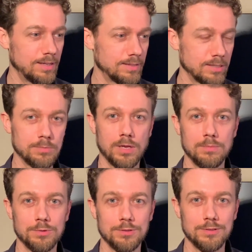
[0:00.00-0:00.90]

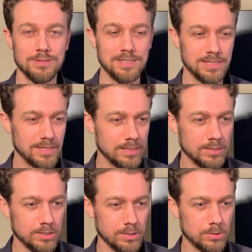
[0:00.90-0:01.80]
sometimes.
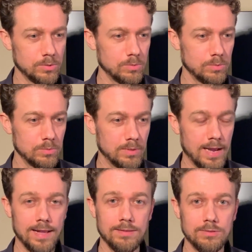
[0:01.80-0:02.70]
So
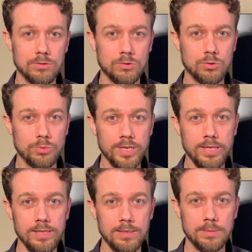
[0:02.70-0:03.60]
I had
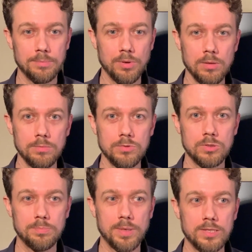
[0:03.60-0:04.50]
3
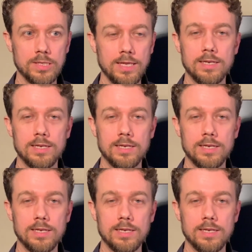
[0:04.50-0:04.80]
problems, basically.